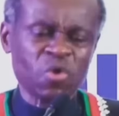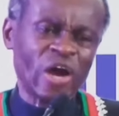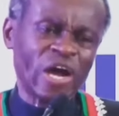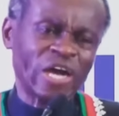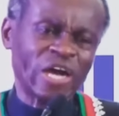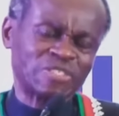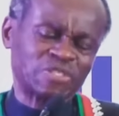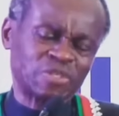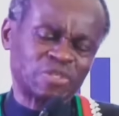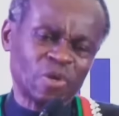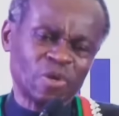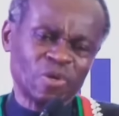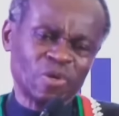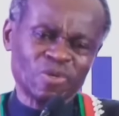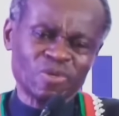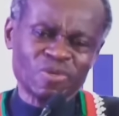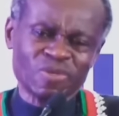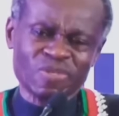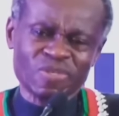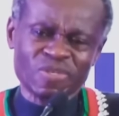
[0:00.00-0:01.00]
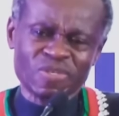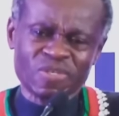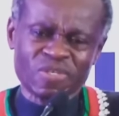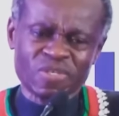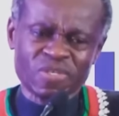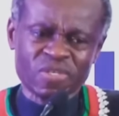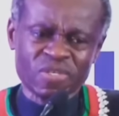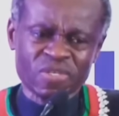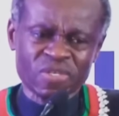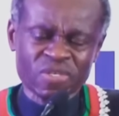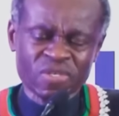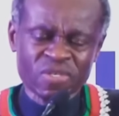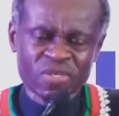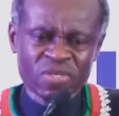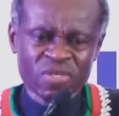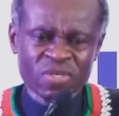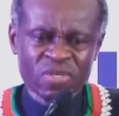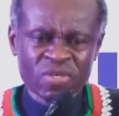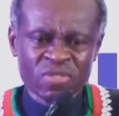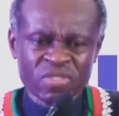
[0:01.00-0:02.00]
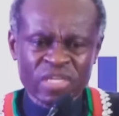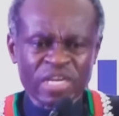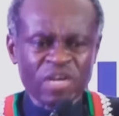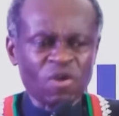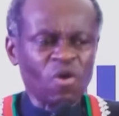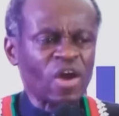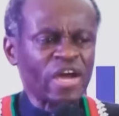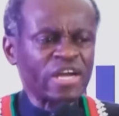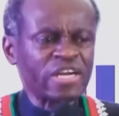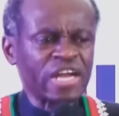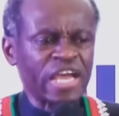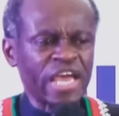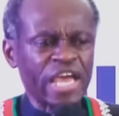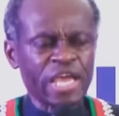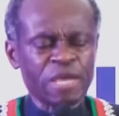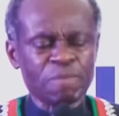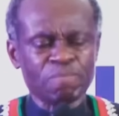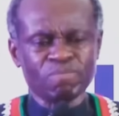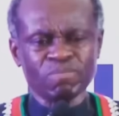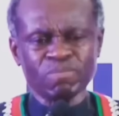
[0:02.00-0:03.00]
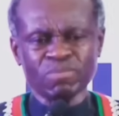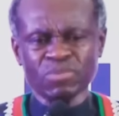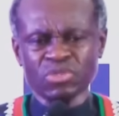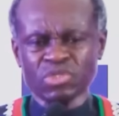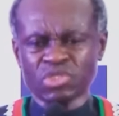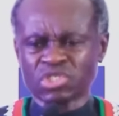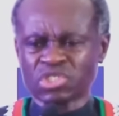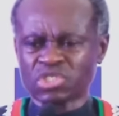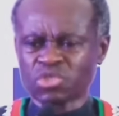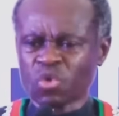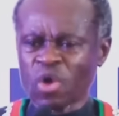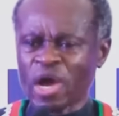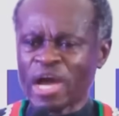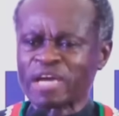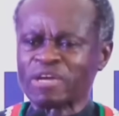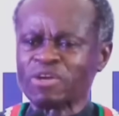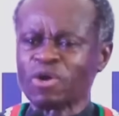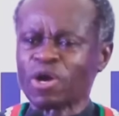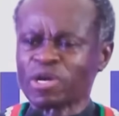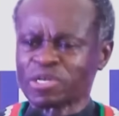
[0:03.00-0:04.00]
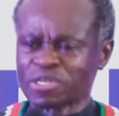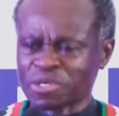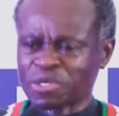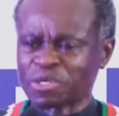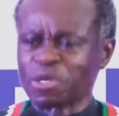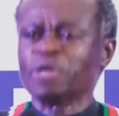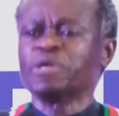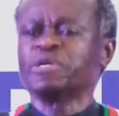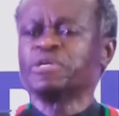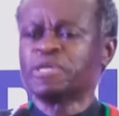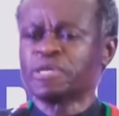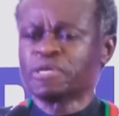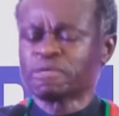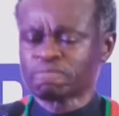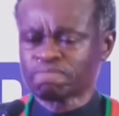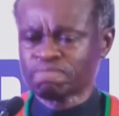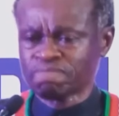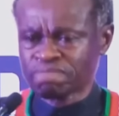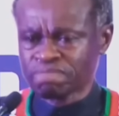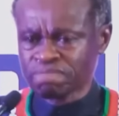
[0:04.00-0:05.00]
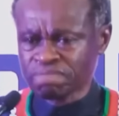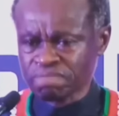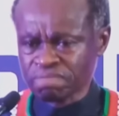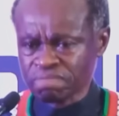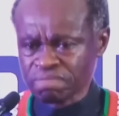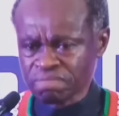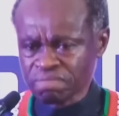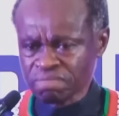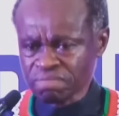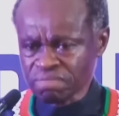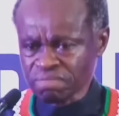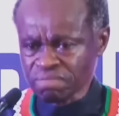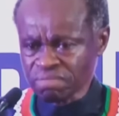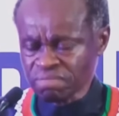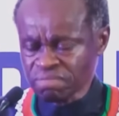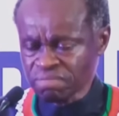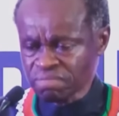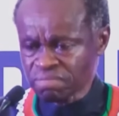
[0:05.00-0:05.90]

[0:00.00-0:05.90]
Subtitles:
Professor PLO Lumumba, a well-known Kenyan scholar and Pan-Africanist, often